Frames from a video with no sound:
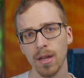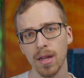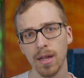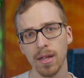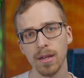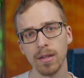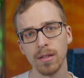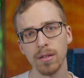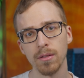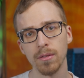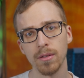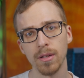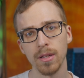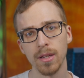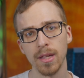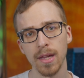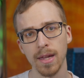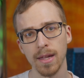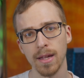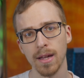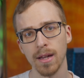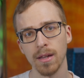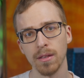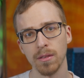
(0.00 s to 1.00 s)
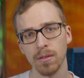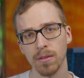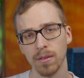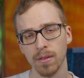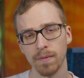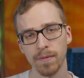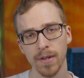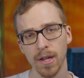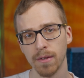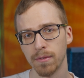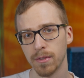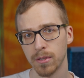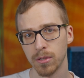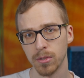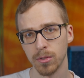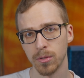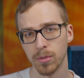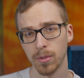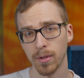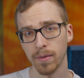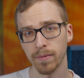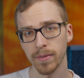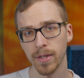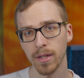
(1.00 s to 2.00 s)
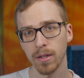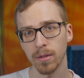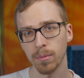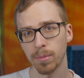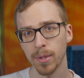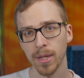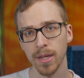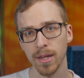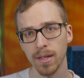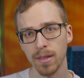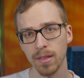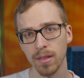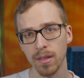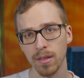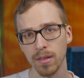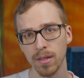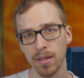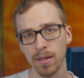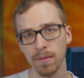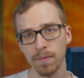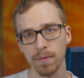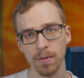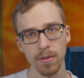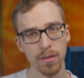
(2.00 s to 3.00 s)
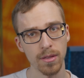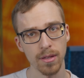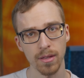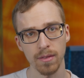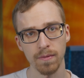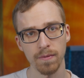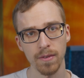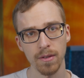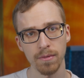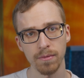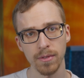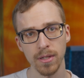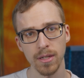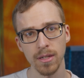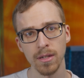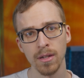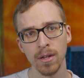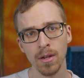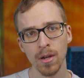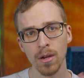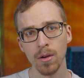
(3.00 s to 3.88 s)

and you could get either the 512GB SSD for $650